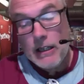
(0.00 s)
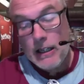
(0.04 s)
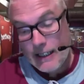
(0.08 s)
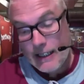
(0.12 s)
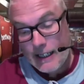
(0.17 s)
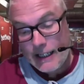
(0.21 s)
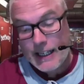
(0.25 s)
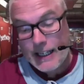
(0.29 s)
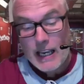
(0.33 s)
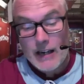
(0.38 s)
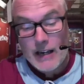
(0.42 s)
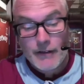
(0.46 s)

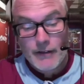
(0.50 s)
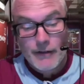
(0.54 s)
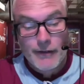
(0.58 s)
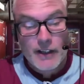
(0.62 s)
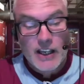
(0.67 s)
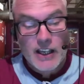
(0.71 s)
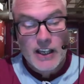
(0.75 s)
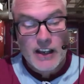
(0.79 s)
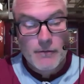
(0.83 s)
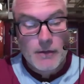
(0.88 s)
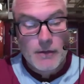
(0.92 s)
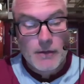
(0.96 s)
again,
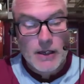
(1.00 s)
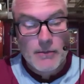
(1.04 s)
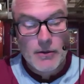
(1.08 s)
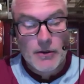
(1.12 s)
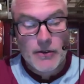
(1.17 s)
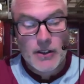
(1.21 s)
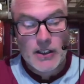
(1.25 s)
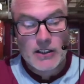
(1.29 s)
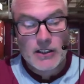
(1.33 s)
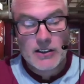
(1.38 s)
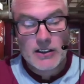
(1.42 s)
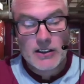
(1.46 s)
forgive me,
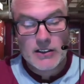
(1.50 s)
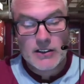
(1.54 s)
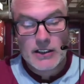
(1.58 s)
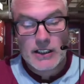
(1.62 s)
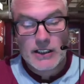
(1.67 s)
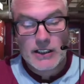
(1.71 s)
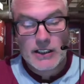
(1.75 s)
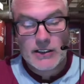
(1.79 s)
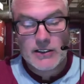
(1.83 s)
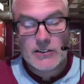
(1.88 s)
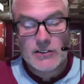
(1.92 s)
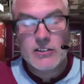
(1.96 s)
but this is
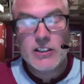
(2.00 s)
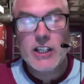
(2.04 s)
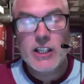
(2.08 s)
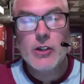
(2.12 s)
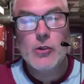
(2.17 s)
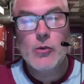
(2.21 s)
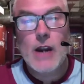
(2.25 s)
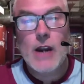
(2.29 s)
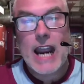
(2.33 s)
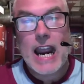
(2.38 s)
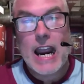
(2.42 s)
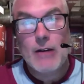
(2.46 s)

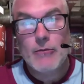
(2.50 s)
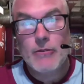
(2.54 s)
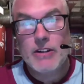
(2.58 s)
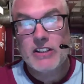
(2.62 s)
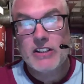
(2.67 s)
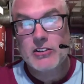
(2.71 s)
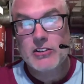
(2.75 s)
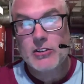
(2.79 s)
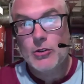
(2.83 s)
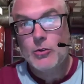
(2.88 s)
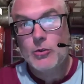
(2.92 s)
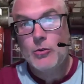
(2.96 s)
Neil
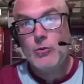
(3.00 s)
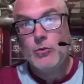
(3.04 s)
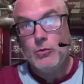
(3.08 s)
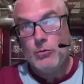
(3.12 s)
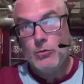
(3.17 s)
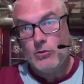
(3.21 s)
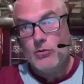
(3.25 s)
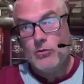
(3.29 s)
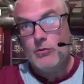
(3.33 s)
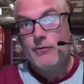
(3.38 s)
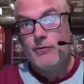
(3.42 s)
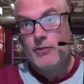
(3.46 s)
Harris, who
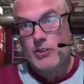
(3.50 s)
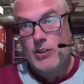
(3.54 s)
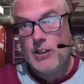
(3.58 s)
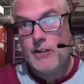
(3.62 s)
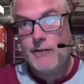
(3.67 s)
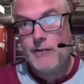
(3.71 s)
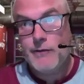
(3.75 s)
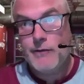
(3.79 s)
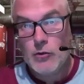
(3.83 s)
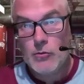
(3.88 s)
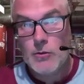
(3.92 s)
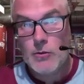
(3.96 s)
is obviously a
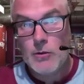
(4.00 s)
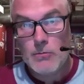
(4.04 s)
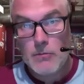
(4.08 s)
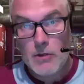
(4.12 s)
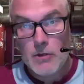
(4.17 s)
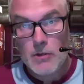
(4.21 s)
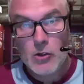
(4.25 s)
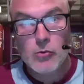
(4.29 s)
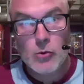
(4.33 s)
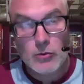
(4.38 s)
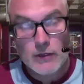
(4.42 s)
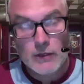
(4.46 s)
former
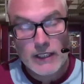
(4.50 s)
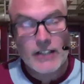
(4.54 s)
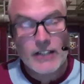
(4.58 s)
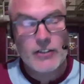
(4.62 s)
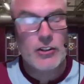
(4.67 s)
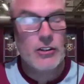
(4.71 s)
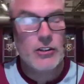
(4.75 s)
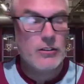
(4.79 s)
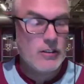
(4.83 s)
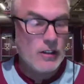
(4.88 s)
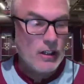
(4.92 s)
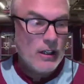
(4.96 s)
Millwall
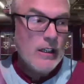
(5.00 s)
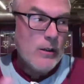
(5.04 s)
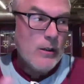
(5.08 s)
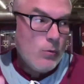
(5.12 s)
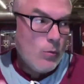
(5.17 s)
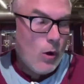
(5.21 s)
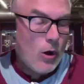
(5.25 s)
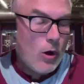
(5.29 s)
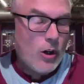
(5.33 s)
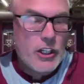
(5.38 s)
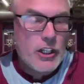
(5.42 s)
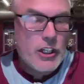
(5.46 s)
legend.
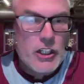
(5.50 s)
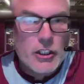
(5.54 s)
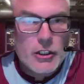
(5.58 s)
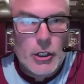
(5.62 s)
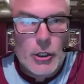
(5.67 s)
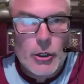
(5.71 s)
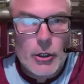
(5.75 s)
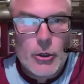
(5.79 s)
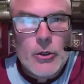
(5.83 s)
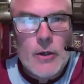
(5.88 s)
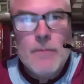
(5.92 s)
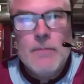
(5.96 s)
What can you
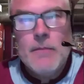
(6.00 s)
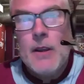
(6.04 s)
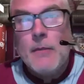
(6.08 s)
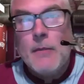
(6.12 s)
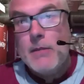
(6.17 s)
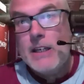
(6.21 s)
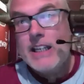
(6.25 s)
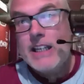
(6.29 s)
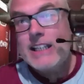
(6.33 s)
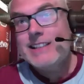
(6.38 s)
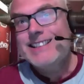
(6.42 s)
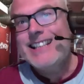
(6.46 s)
do?
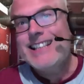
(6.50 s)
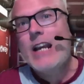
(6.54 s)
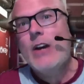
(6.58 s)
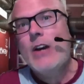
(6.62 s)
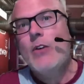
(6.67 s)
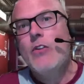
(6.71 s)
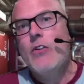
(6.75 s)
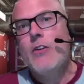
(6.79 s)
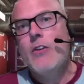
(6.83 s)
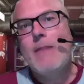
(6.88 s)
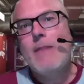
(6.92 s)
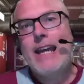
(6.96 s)
But he's now
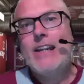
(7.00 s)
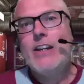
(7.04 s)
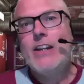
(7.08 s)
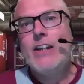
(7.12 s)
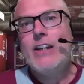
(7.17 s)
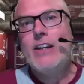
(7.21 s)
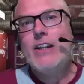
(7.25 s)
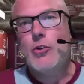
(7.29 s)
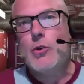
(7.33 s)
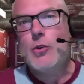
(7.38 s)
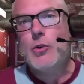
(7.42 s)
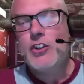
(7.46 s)
the
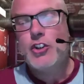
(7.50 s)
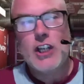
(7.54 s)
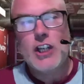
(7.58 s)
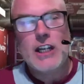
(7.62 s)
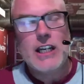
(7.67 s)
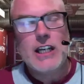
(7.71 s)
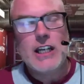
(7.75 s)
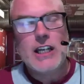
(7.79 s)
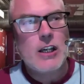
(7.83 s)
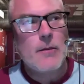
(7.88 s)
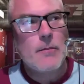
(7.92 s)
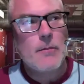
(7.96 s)
manager at
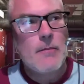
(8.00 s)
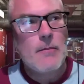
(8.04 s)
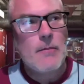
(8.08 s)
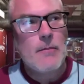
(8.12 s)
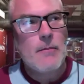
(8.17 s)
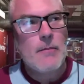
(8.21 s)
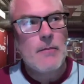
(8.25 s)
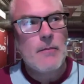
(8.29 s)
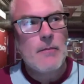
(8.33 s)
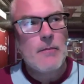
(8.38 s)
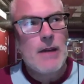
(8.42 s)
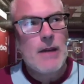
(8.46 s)
Gillingham,
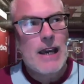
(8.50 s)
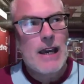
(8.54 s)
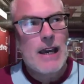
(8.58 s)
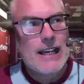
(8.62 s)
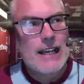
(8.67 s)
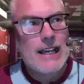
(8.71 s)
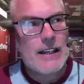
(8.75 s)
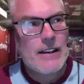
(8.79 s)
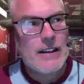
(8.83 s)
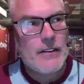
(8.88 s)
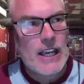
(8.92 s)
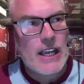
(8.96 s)
and they've
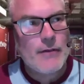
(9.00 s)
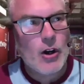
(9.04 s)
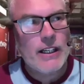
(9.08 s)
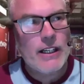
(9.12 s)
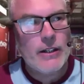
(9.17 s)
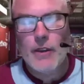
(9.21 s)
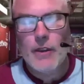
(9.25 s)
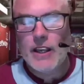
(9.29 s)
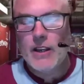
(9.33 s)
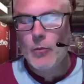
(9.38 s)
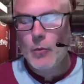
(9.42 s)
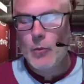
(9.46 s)
got a little
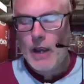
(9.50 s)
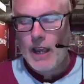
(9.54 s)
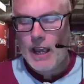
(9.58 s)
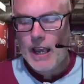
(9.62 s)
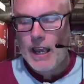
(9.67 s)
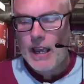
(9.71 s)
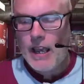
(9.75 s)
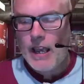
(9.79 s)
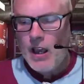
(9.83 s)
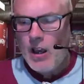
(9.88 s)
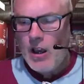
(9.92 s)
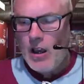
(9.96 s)
thing
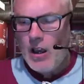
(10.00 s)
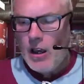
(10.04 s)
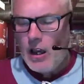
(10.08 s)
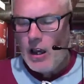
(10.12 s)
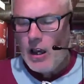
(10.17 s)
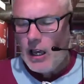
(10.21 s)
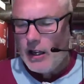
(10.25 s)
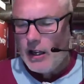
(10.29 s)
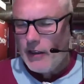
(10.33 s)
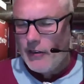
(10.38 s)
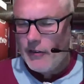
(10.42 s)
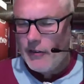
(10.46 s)
where,
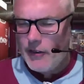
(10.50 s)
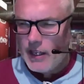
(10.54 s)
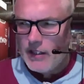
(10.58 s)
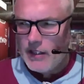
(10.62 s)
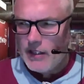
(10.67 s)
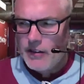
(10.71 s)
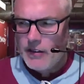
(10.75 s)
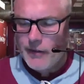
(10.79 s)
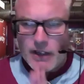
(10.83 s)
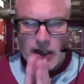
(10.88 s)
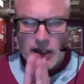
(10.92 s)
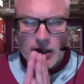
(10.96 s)
and I think
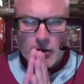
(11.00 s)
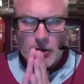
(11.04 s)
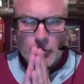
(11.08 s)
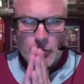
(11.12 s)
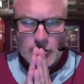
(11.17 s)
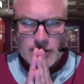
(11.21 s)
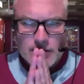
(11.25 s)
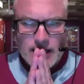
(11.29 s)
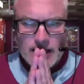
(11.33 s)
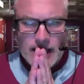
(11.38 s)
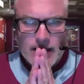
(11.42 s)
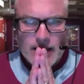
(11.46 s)
the figure
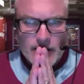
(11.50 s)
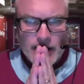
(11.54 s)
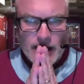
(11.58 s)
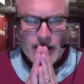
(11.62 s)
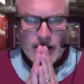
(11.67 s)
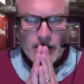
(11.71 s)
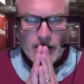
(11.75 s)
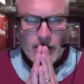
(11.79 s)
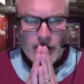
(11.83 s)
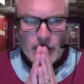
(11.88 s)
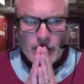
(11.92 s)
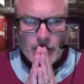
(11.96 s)
was they're
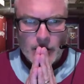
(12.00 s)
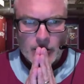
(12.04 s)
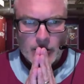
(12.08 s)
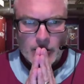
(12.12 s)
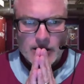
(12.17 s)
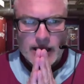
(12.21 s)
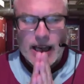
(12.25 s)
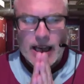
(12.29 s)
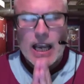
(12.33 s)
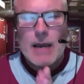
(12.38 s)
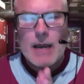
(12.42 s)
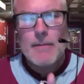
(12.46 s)
going to look
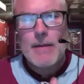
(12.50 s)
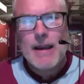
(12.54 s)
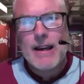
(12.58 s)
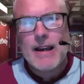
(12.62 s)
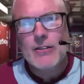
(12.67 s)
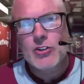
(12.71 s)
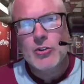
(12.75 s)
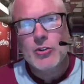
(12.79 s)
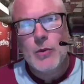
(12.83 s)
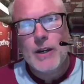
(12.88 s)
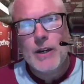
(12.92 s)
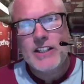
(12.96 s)
to get
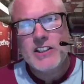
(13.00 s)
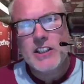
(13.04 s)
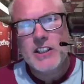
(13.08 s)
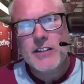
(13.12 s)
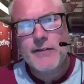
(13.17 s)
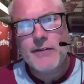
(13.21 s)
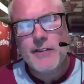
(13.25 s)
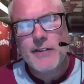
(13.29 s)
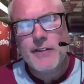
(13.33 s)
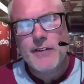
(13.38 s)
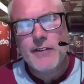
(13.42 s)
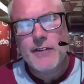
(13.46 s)
about
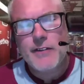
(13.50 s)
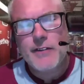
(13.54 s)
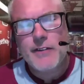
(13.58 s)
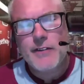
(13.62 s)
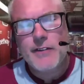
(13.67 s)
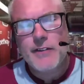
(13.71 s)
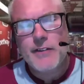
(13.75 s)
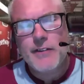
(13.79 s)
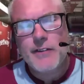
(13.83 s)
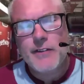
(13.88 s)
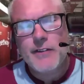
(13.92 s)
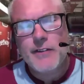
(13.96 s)

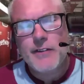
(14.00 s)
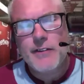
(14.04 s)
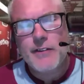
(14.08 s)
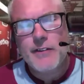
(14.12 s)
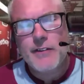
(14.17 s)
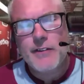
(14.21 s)
25%